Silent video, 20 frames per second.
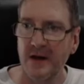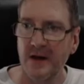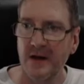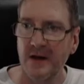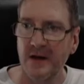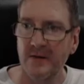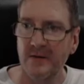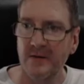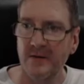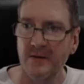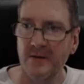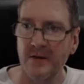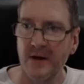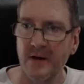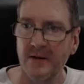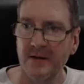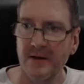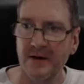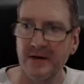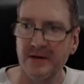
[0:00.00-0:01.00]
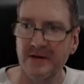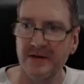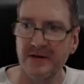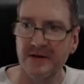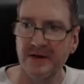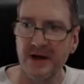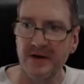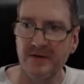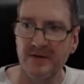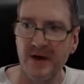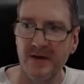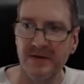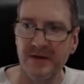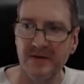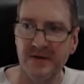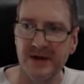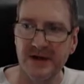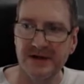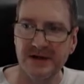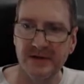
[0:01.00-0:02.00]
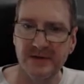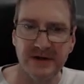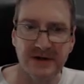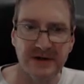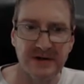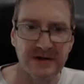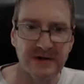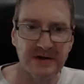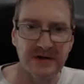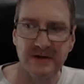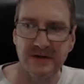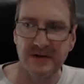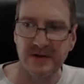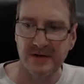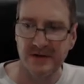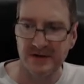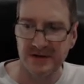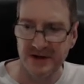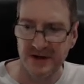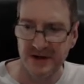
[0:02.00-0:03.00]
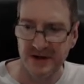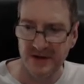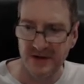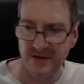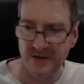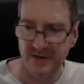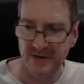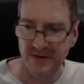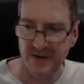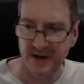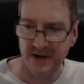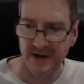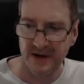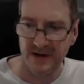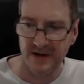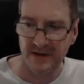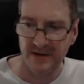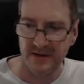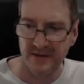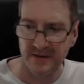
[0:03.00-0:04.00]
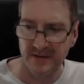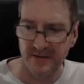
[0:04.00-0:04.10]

Um, I'm going to do an unwrap U V W, turn off uh,